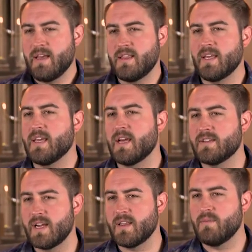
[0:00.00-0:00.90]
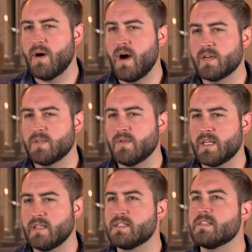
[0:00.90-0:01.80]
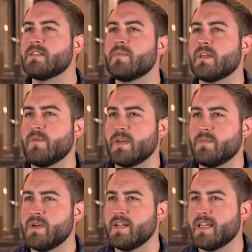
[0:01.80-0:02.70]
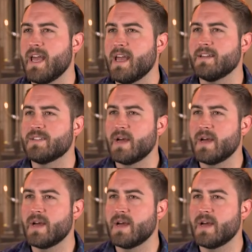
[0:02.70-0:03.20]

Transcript: thinking outside of the box, we're like, this is something that we could put in a can.